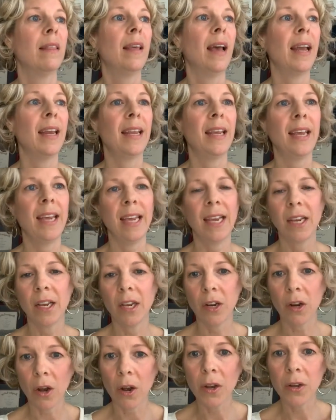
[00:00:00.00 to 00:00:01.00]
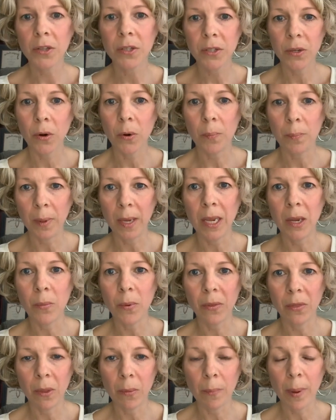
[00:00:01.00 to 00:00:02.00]
that he could also be
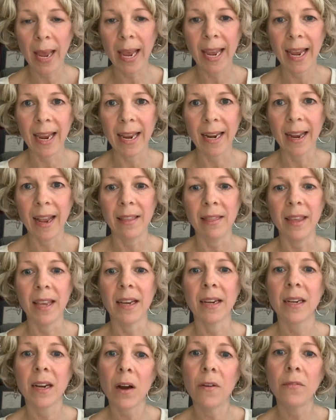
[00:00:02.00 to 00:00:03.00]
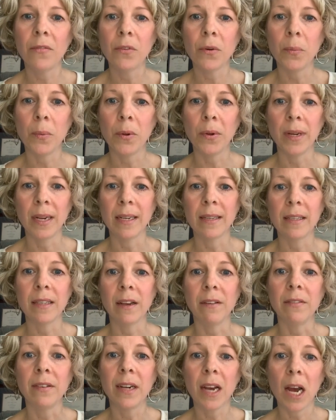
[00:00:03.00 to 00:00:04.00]
with the pain and the uncomfortableness
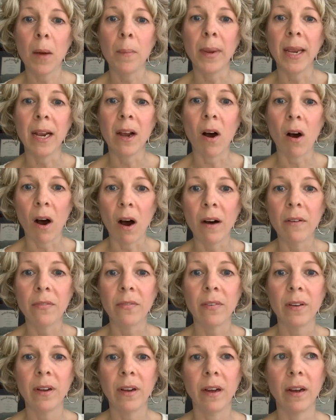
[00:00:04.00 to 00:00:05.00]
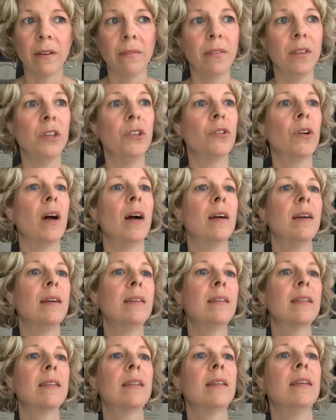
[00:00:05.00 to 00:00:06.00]
of coming off of the
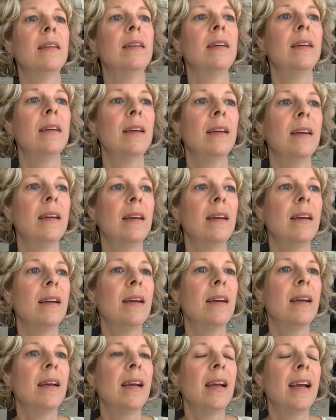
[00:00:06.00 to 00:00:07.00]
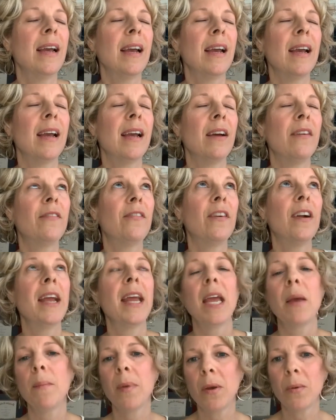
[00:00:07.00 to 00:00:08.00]
drugs. For
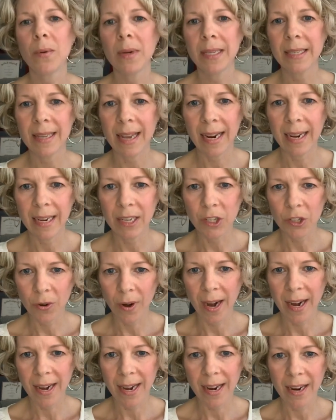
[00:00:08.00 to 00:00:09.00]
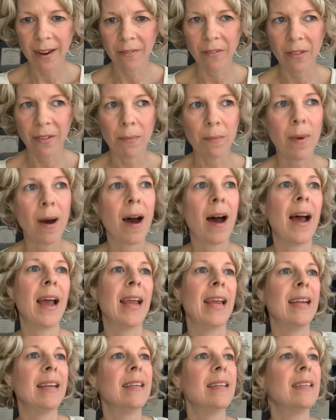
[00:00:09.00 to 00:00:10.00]
him, it was like a training of the
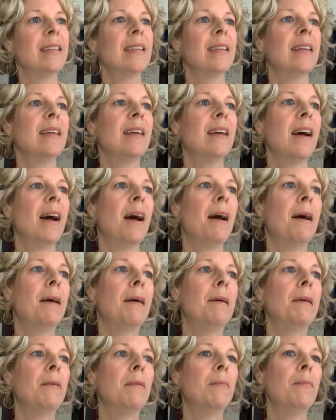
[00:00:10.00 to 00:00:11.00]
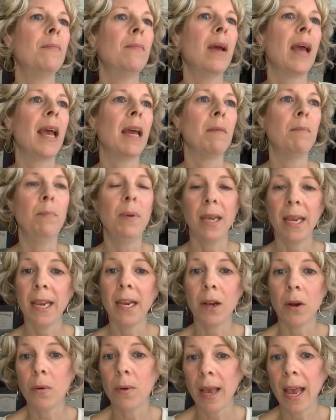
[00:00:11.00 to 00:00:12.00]
mind and
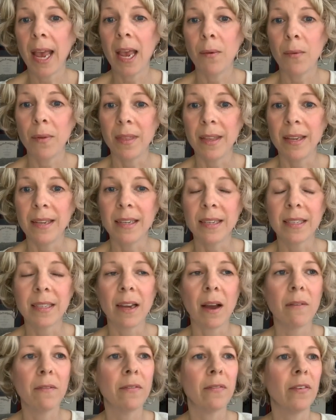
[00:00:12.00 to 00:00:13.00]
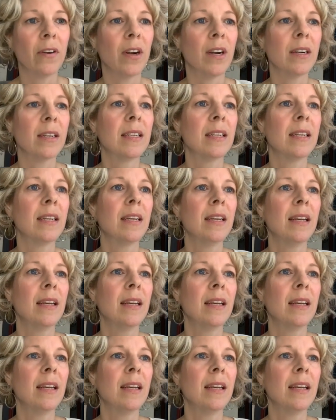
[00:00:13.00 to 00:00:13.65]
being okay with the discomfort.